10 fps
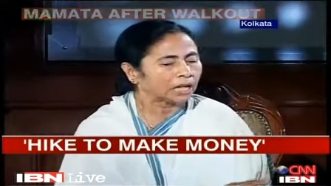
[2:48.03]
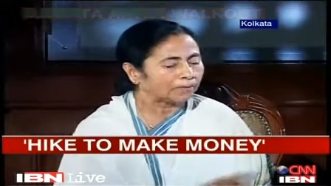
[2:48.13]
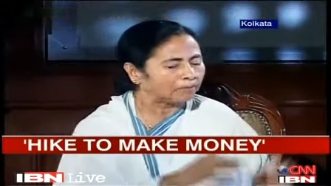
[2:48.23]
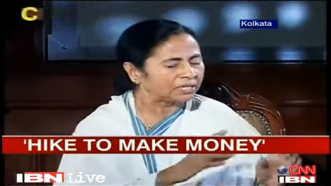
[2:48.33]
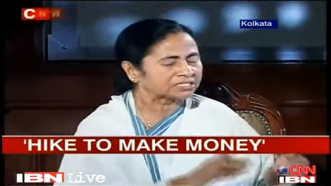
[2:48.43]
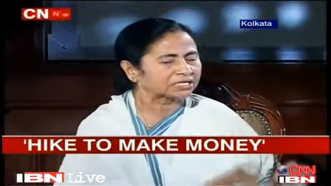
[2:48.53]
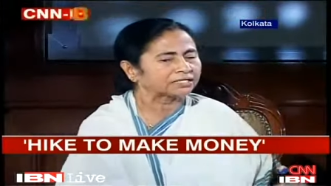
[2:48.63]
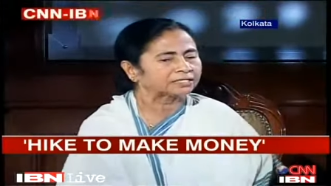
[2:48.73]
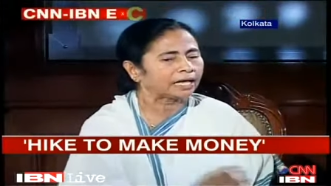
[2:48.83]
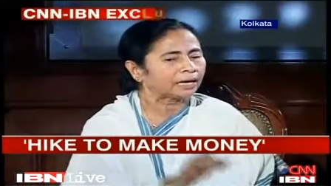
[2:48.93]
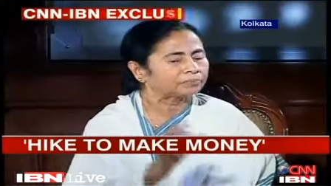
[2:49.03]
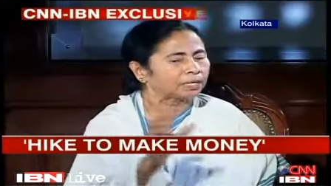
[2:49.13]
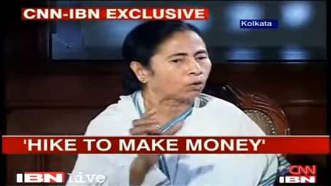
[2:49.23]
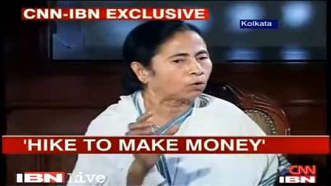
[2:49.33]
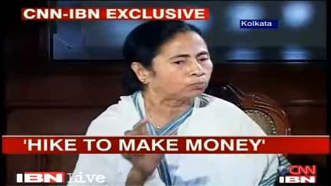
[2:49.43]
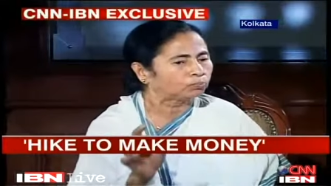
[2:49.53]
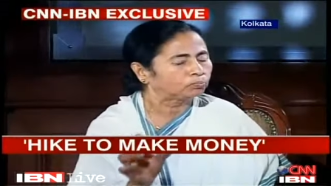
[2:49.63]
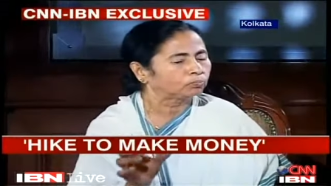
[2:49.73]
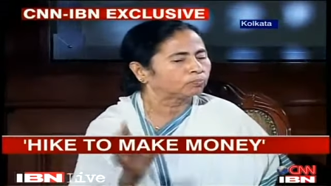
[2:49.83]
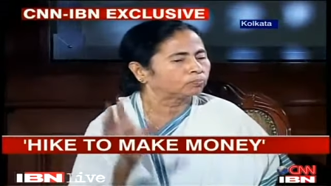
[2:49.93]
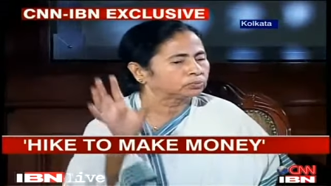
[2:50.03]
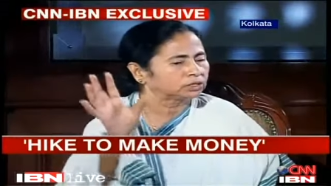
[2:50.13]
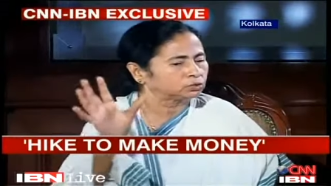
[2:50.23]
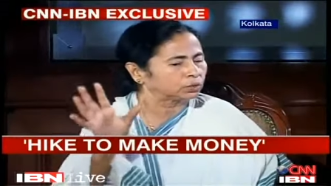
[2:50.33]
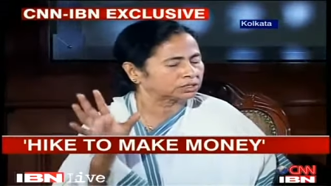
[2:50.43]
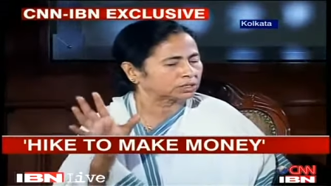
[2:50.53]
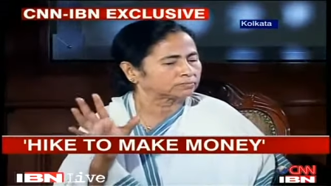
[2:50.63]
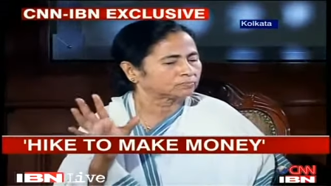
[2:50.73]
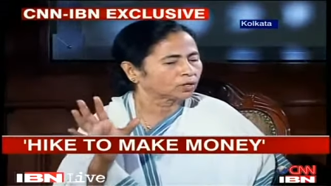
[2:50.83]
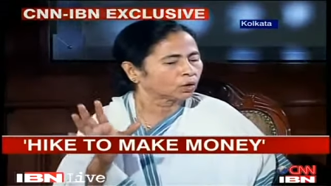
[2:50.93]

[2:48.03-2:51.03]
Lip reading: Every state they have their own situation.